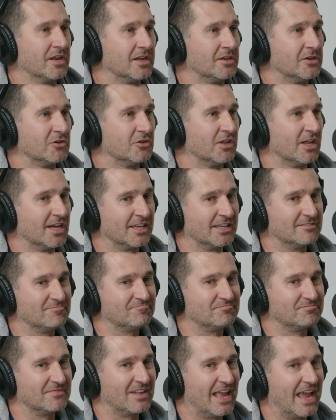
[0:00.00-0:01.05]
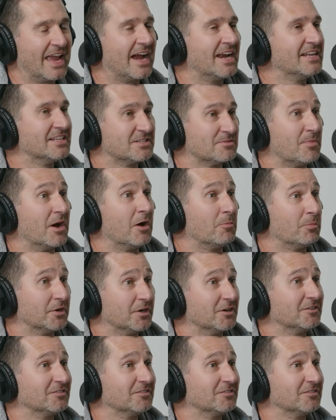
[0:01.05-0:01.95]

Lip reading: and you're like, hey, I need some help here.